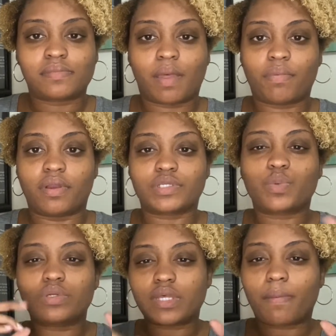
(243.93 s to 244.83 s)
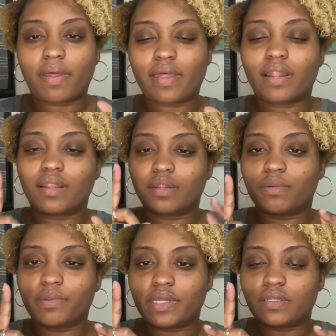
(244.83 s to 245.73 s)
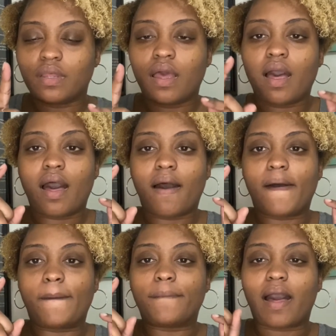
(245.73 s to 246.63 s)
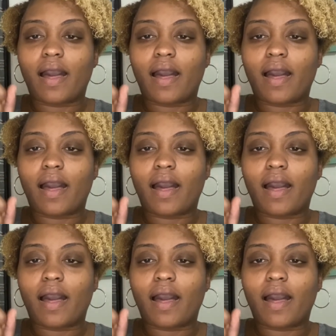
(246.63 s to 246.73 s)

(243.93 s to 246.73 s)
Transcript: i'm here so we'll talk about that in a little bit um